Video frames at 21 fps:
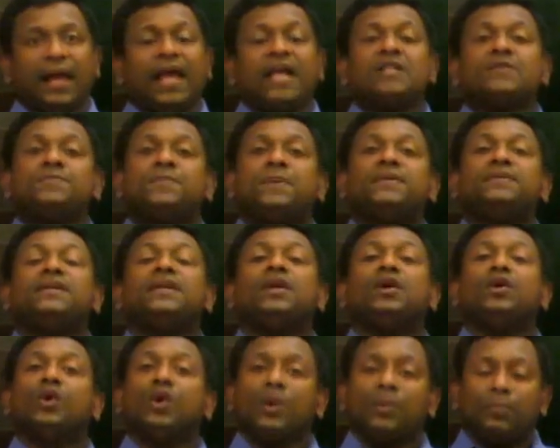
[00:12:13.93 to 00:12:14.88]
a
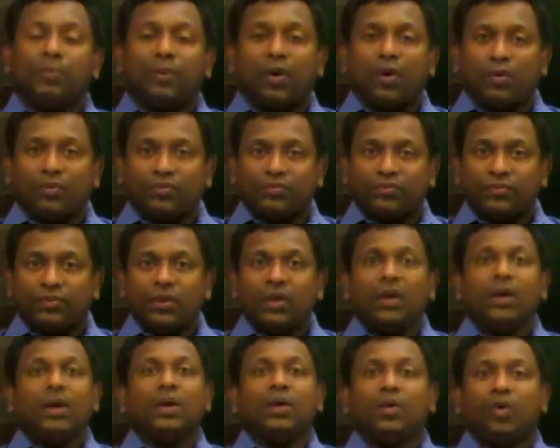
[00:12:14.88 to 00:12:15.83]
special group of
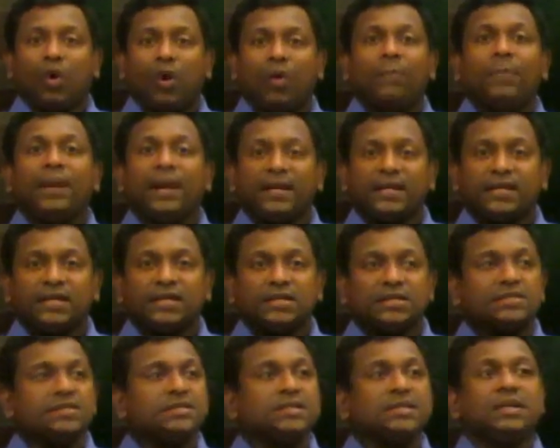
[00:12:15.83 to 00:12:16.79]

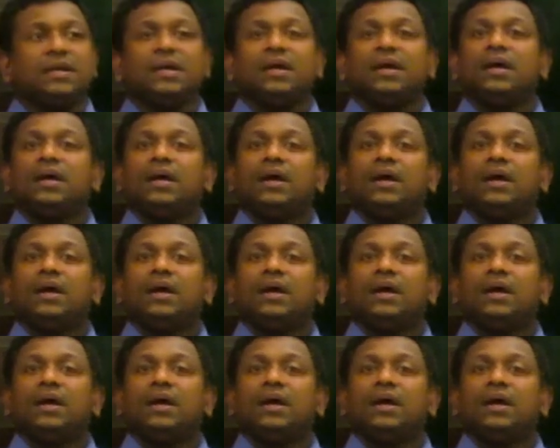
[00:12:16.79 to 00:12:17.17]
combinations